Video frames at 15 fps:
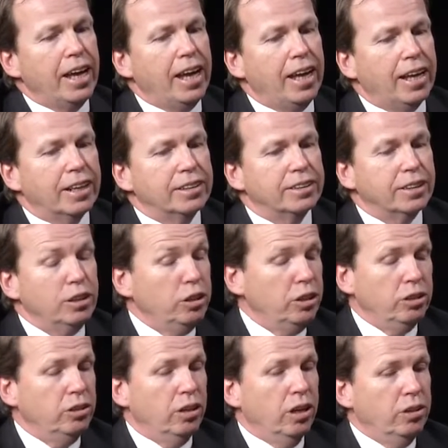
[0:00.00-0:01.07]
And
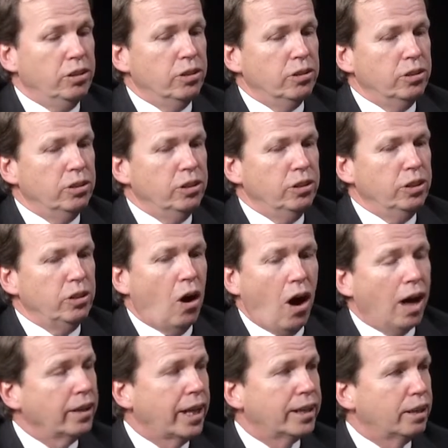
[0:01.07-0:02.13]

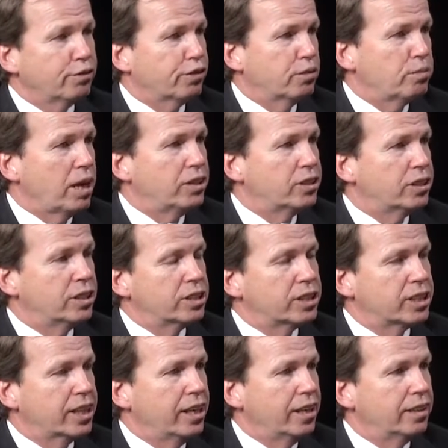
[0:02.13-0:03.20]
all that information is
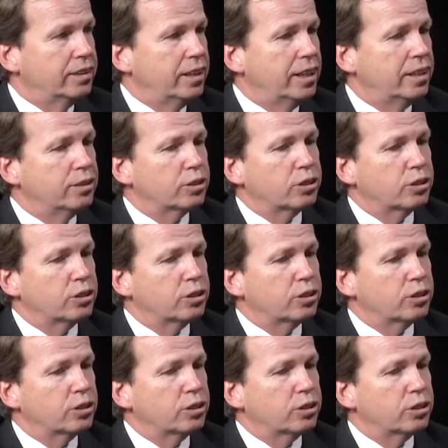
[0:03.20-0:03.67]
scanned in.